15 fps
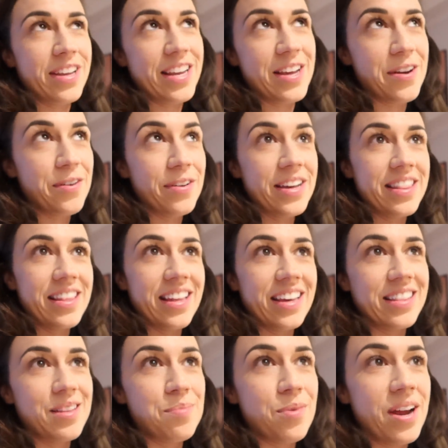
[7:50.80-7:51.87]
video in
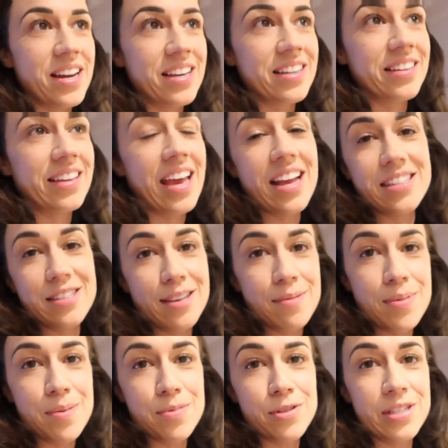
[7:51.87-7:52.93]
like the Miranda
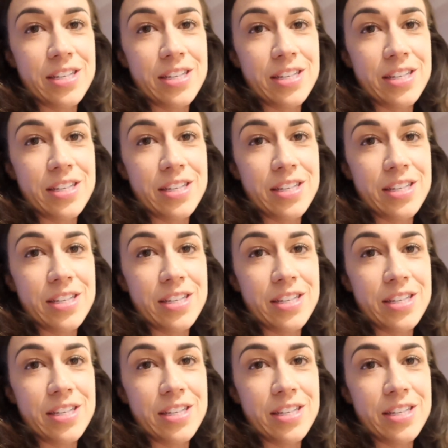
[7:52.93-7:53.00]
canceling people